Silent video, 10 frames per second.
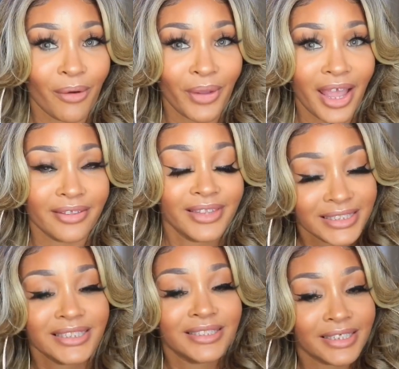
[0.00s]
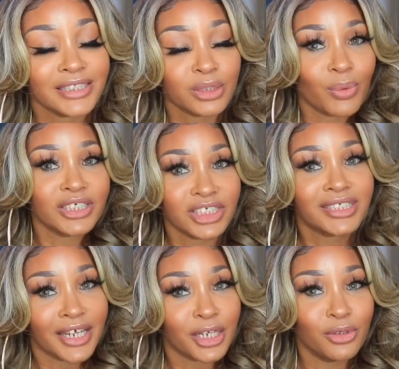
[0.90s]
Okay, this this is what she's
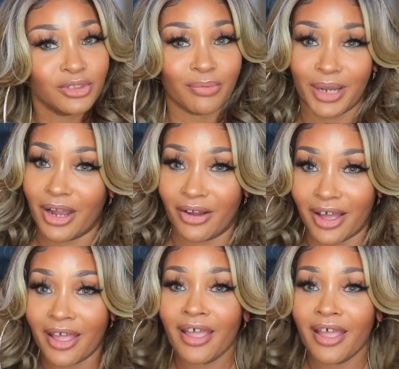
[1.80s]
gonna use from now on.